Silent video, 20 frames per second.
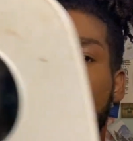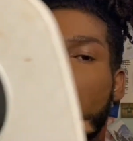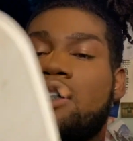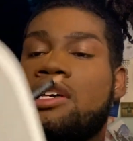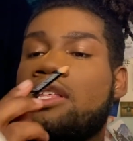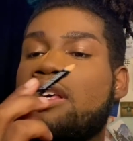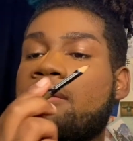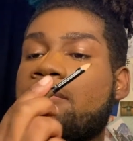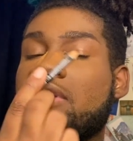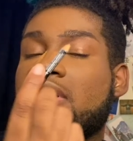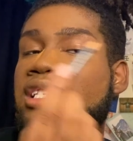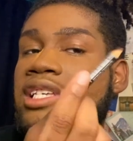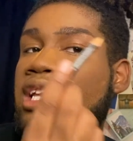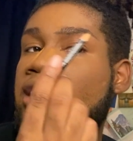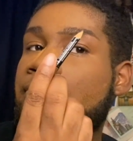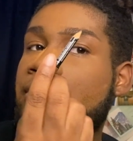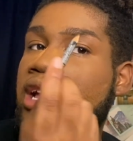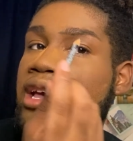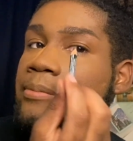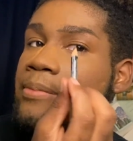Then I'm going to
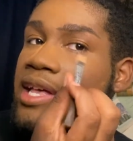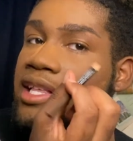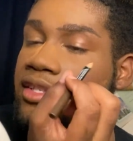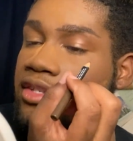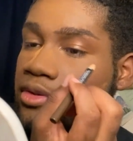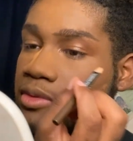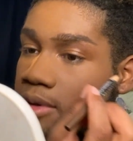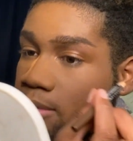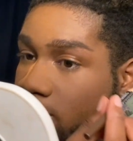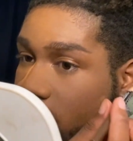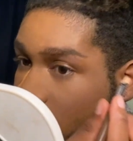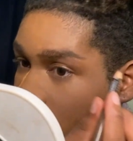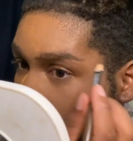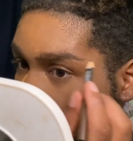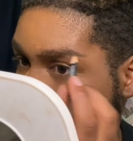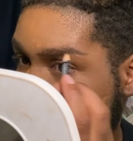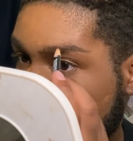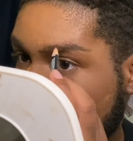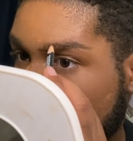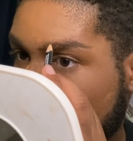take my pencil once
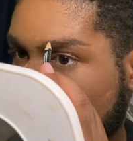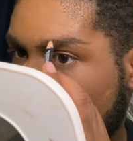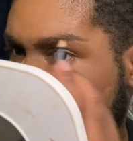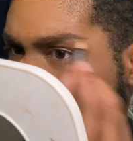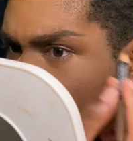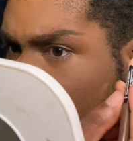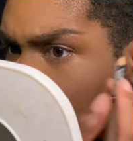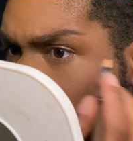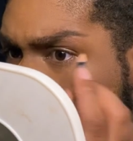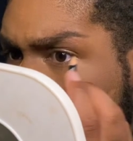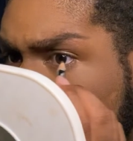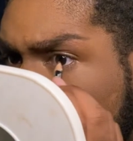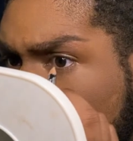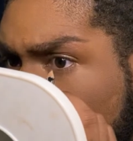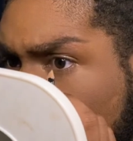again and I'm going